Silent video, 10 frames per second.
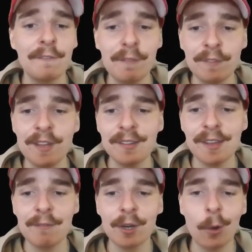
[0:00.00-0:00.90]

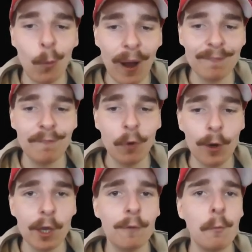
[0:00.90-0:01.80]
57,
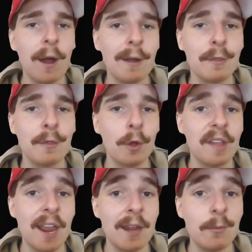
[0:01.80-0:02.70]
140 off
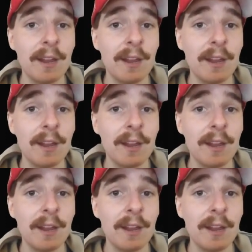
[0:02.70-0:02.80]
113,